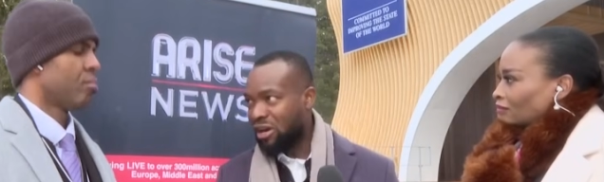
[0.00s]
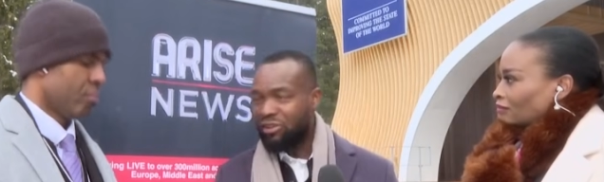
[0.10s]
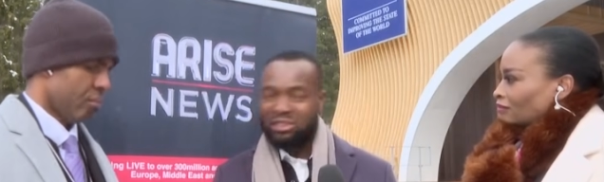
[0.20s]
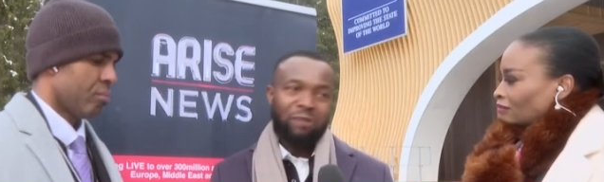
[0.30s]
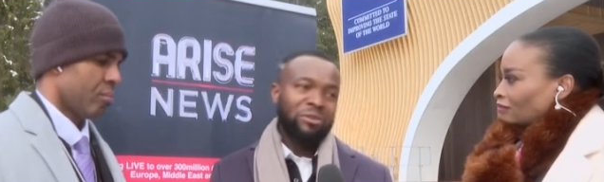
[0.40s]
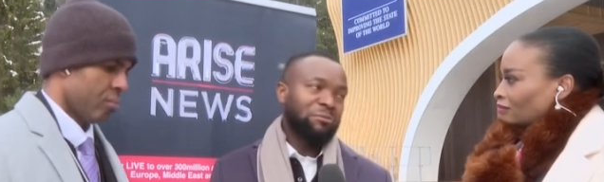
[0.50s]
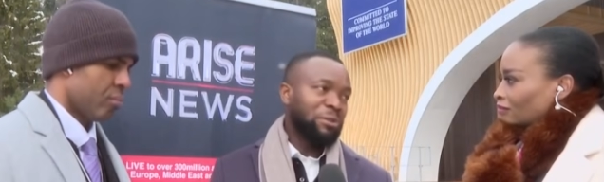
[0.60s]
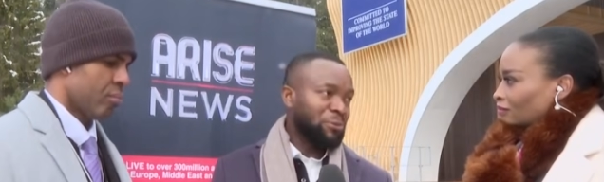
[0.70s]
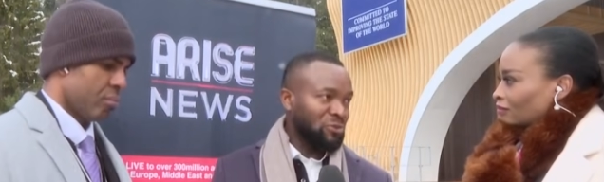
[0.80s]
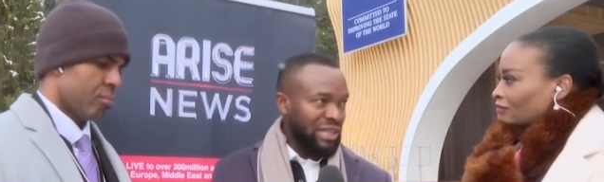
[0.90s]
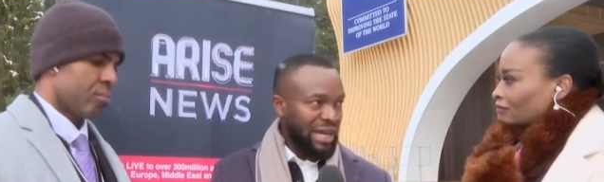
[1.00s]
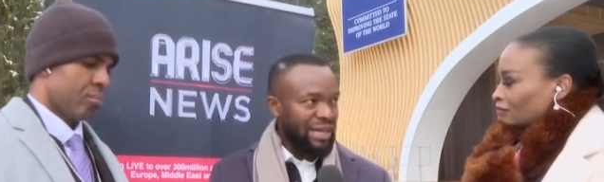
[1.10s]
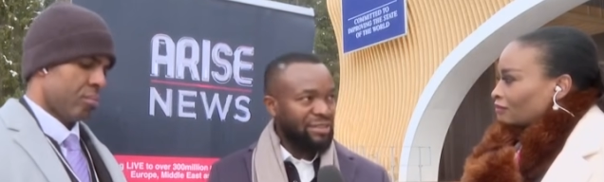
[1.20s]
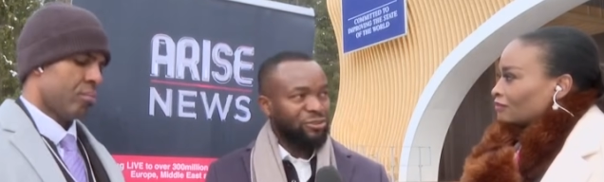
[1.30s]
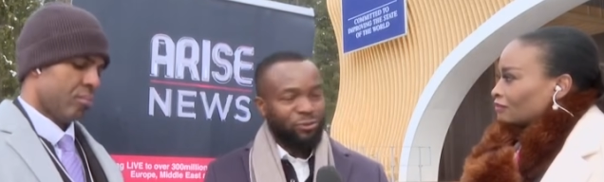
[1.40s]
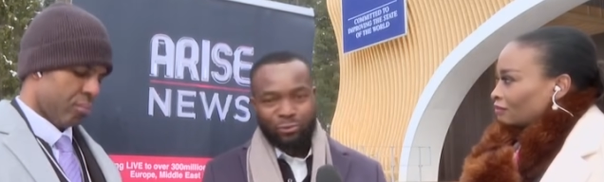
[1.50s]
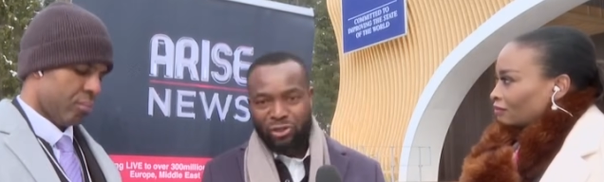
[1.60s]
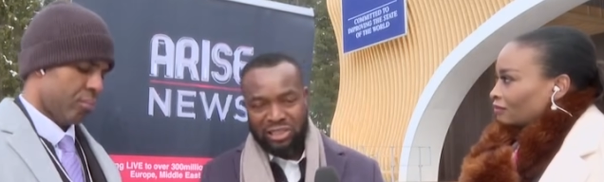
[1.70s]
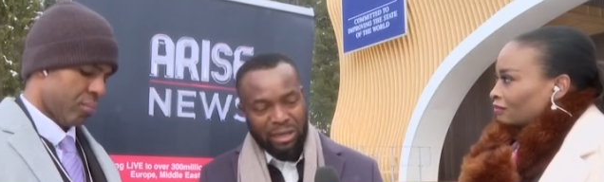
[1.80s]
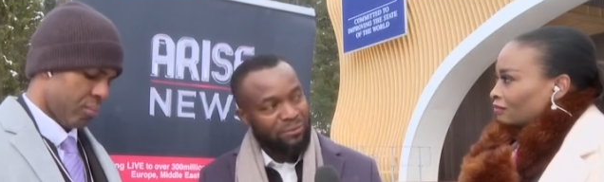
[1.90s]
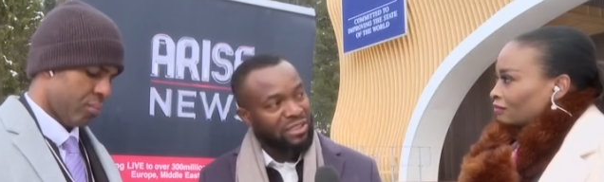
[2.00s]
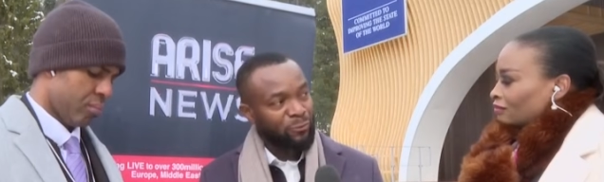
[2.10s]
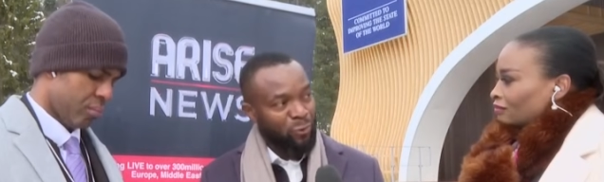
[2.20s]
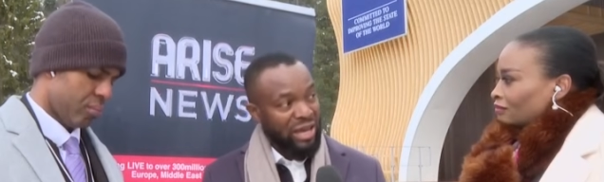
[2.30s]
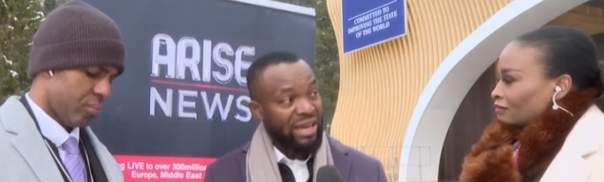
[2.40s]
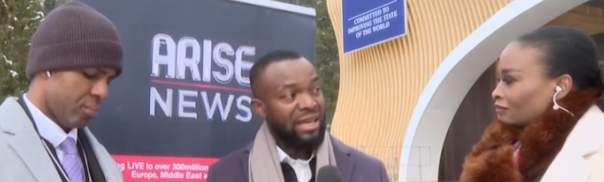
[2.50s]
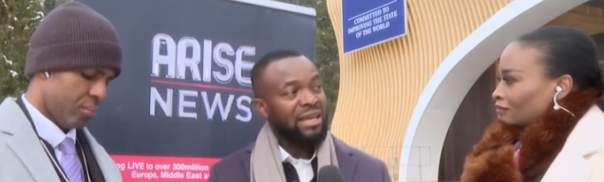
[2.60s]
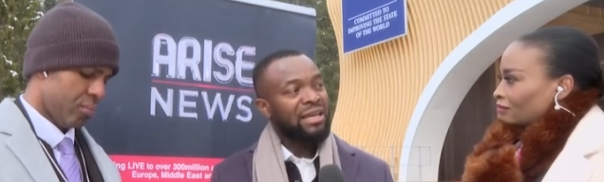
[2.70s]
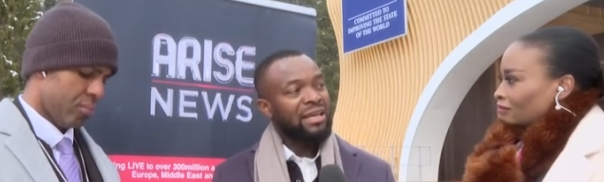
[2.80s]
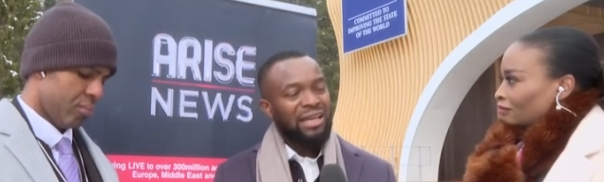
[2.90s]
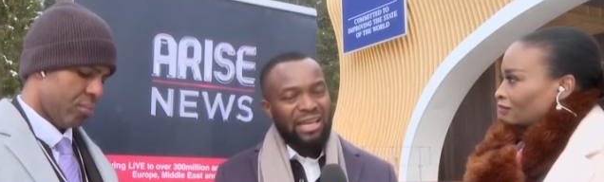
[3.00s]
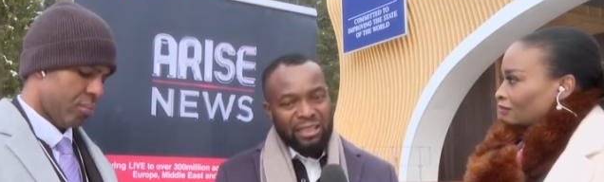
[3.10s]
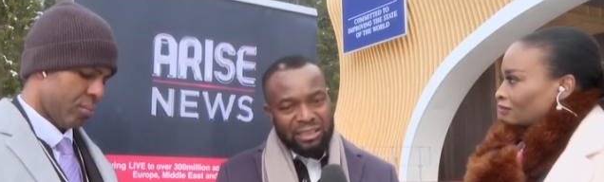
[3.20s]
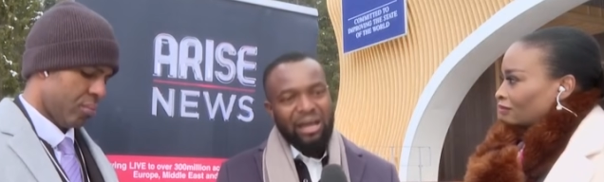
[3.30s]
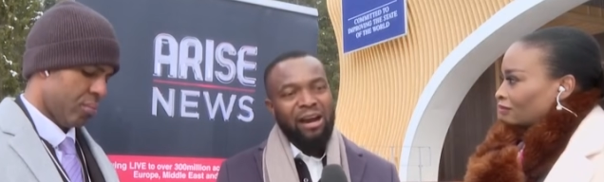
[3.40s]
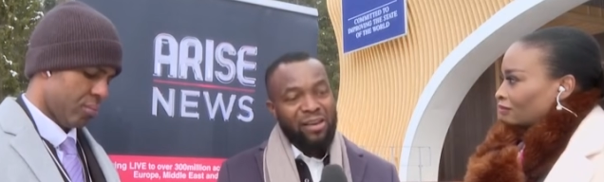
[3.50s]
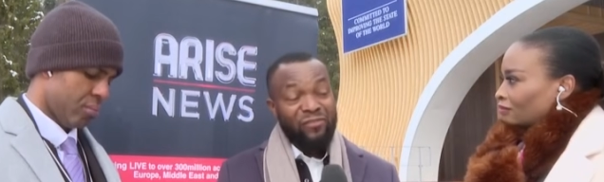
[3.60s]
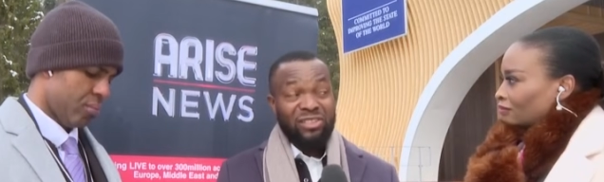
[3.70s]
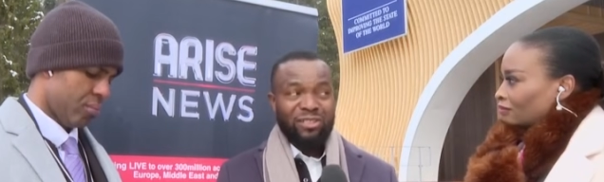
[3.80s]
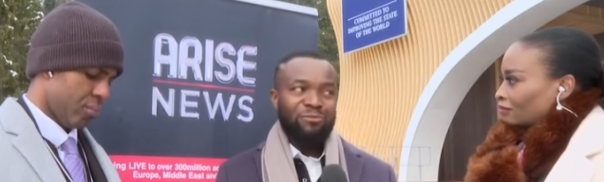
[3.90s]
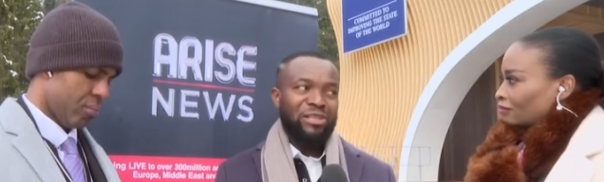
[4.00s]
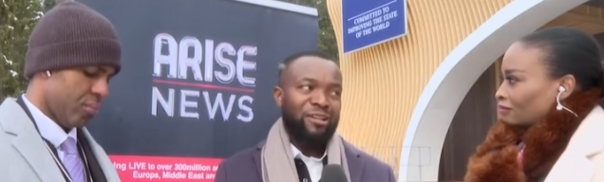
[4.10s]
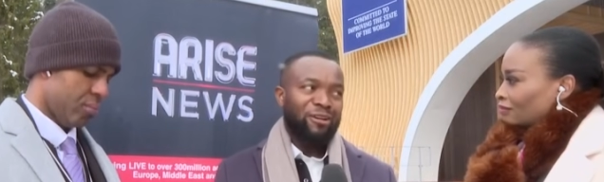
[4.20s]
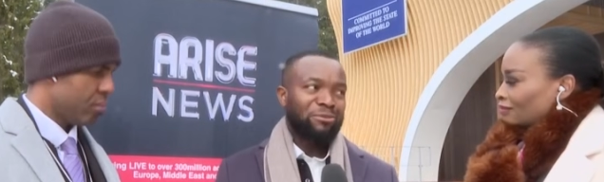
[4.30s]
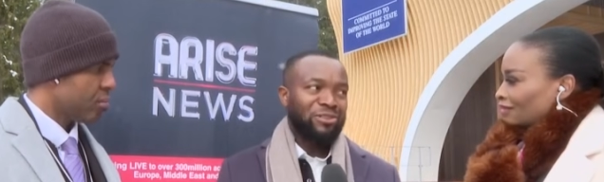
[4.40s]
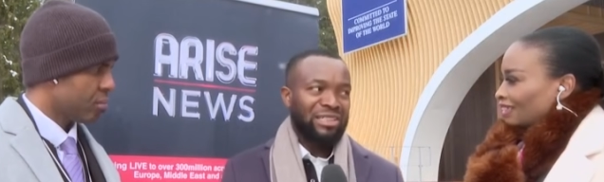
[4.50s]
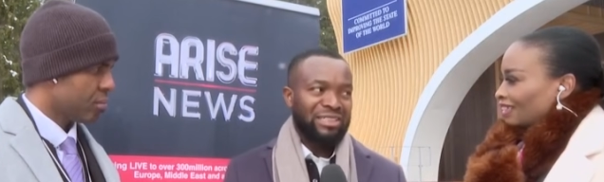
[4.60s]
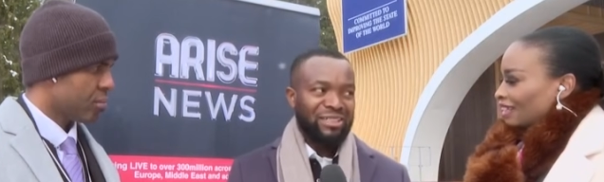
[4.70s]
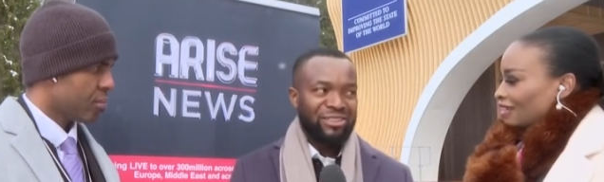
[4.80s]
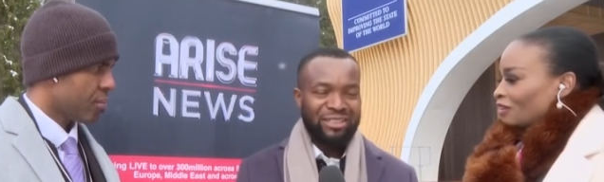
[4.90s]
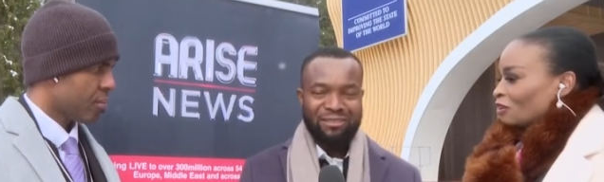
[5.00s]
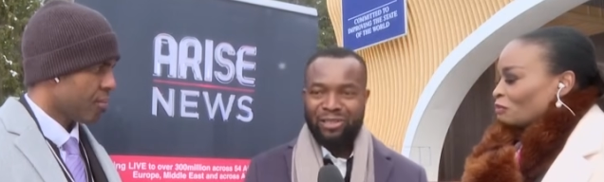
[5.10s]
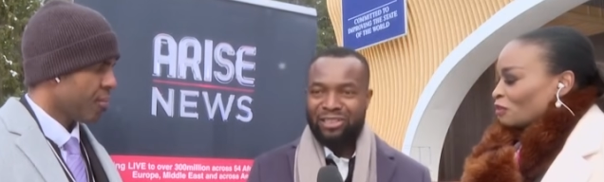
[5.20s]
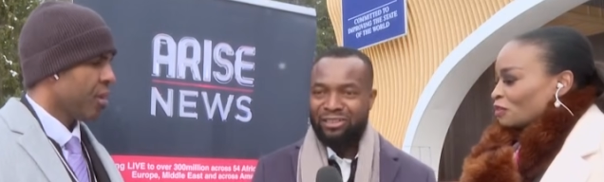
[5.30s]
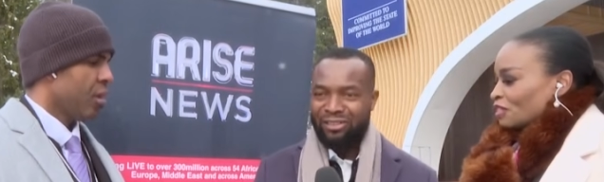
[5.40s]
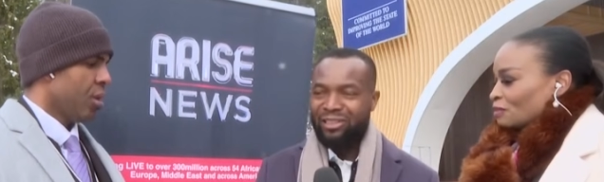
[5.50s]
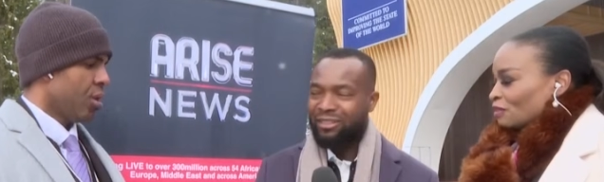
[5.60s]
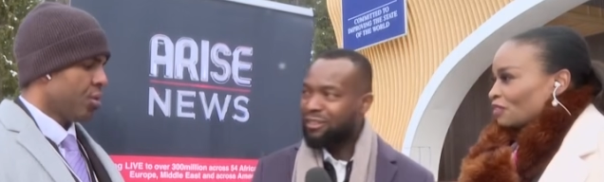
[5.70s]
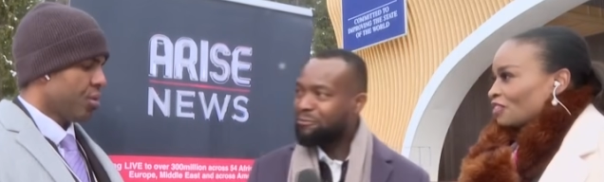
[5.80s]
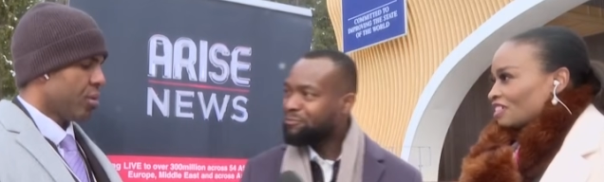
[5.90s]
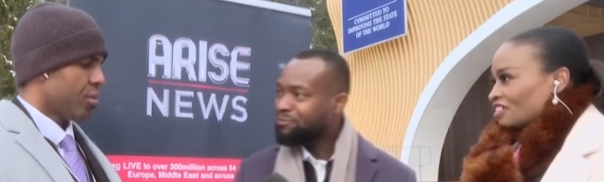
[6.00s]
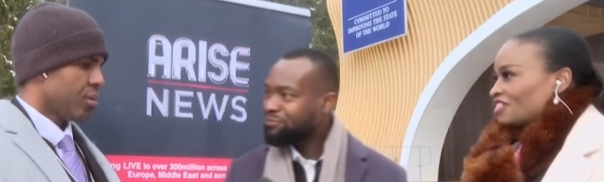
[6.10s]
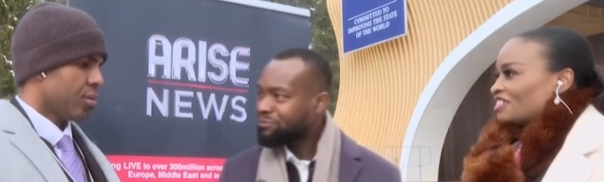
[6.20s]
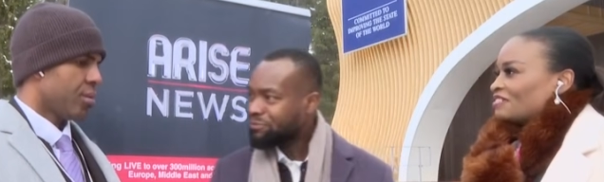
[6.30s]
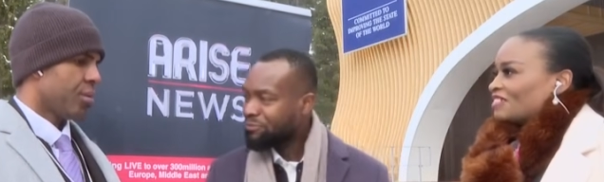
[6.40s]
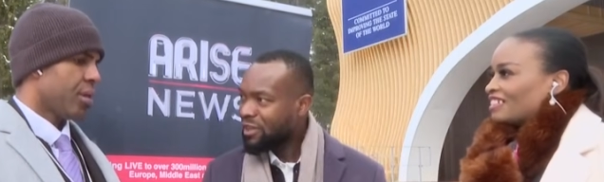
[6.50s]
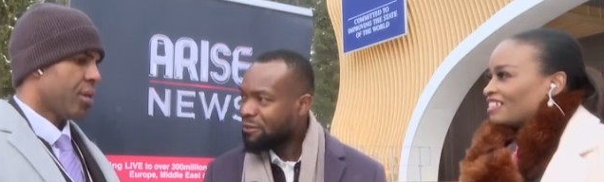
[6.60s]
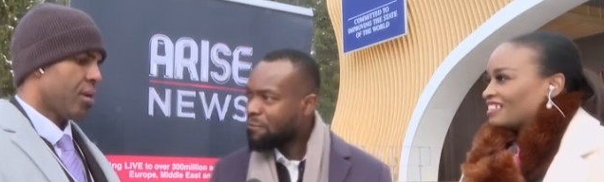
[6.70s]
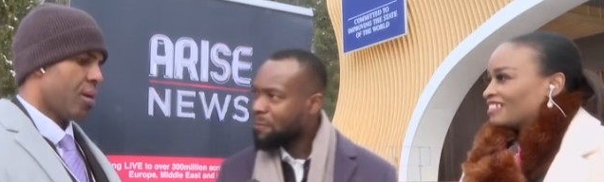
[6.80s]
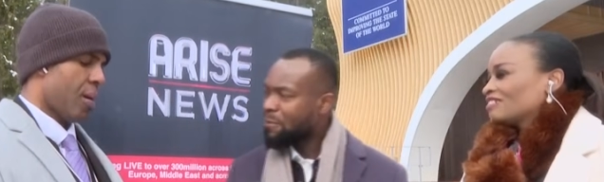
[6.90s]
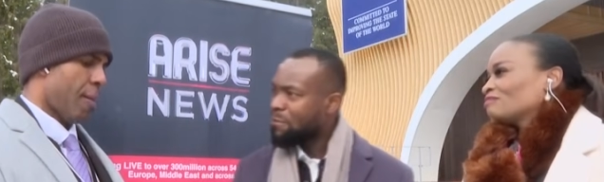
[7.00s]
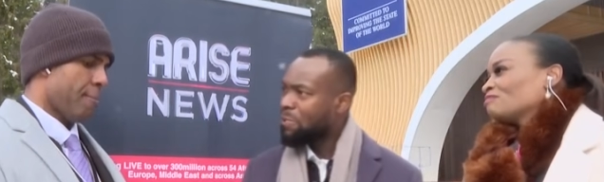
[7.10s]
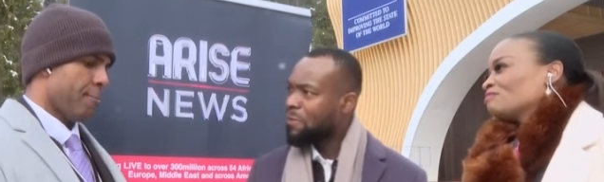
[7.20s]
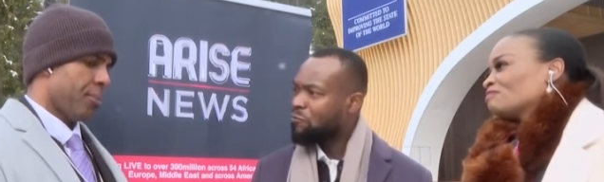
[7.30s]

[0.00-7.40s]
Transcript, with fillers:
Speaker 1: hours? How many people died? You know, what's happening where? It, however, it's going to be a long process. Yeah, long process, but
Speaker 2: good initiative. The, um,